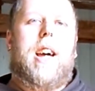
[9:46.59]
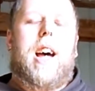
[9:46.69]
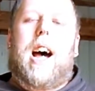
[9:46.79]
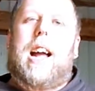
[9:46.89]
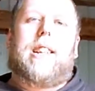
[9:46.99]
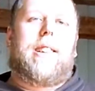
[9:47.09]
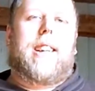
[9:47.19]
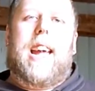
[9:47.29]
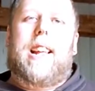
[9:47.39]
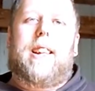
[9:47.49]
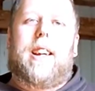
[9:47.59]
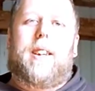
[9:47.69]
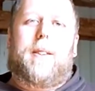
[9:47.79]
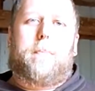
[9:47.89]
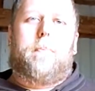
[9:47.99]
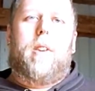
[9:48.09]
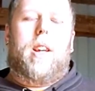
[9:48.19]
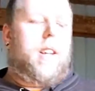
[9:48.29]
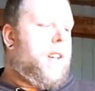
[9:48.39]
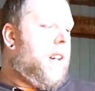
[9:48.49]
I just can't
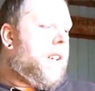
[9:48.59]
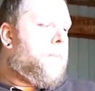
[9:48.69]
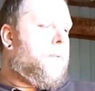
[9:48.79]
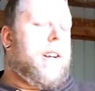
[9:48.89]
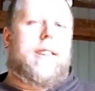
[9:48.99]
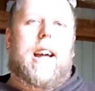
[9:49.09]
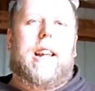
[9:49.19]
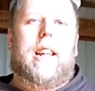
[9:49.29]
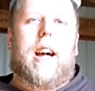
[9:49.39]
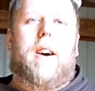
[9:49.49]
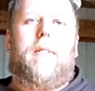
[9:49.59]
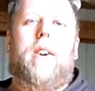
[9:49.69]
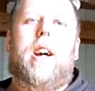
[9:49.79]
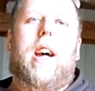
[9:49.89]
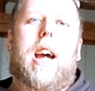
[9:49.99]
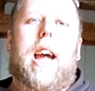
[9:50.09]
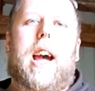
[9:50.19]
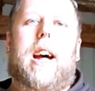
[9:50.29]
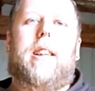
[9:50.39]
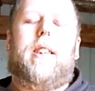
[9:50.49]
express that enough.
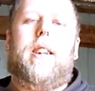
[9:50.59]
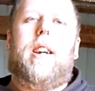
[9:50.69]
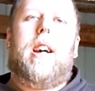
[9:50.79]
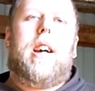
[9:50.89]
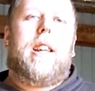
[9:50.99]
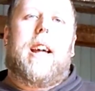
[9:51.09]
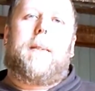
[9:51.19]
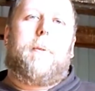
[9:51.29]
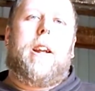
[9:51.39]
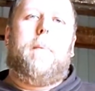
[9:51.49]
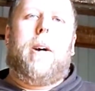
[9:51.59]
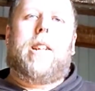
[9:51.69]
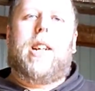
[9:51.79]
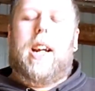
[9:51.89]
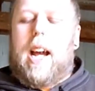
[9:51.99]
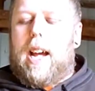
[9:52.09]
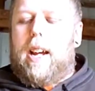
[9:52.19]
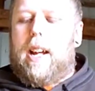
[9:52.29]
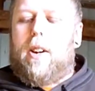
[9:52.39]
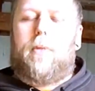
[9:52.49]
And that's pretty much it.
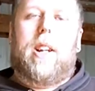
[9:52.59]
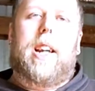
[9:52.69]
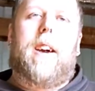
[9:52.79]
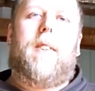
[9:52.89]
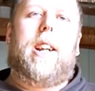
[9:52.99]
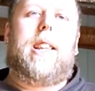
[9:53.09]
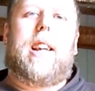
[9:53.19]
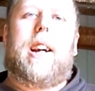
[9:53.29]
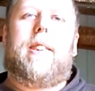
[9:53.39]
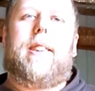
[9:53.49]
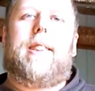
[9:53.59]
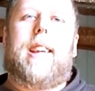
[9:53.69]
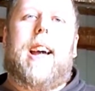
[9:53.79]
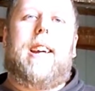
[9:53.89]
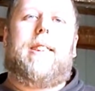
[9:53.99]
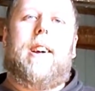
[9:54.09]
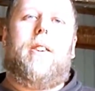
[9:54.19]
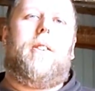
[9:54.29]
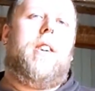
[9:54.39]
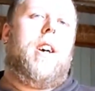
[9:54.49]
I don't really have anything else to say,
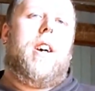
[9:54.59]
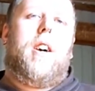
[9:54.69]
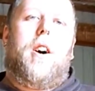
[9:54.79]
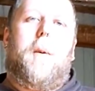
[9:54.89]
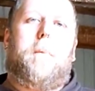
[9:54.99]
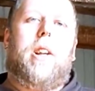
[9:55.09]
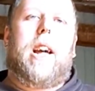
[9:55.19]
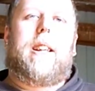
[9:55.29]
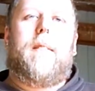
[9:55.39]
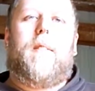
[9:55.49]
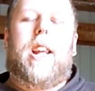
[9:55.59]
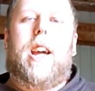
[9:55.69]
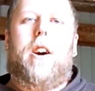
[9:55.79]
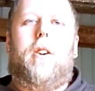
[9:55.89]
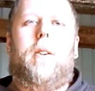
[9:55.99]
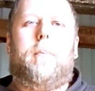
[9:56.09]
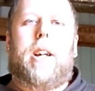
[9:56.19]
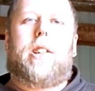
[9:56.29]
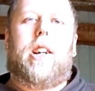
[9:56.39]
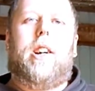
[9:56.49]
so hope you liked the video.
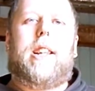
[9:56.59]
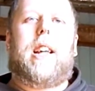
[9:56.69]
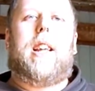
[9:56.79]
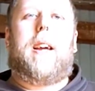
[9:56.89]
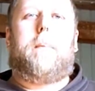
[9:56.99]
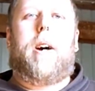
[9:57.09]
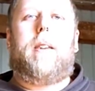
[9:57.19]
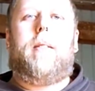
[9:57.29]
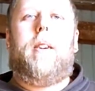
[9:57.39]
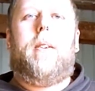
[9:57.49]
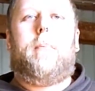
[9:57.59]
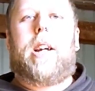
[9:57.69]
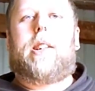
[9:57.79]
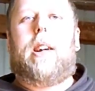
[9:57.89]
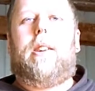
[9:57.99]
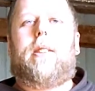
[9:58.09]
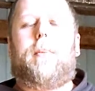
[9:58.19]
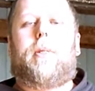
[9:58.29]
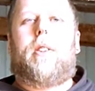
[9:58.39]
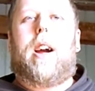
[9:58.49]
Make sure you hit the like button. Make sure you
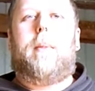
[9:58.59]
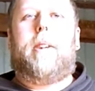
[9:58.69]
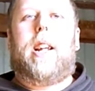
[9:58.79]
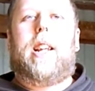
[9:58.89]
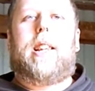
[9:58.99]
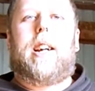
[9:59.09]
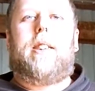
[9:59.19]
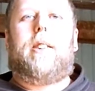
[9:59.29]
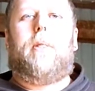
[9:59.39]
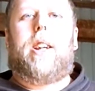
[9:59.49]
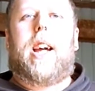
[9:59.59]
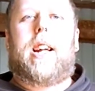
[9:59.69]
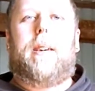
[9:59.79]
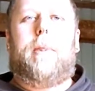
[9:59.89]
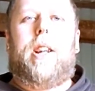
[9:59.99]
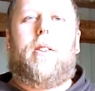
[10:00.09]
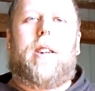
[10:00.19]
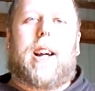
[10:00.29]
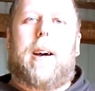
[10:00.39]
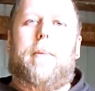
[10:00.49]
subscribe, and anything else you want to add, let me know in
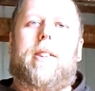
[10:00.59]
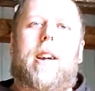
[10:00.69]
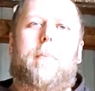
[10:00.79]
the comments down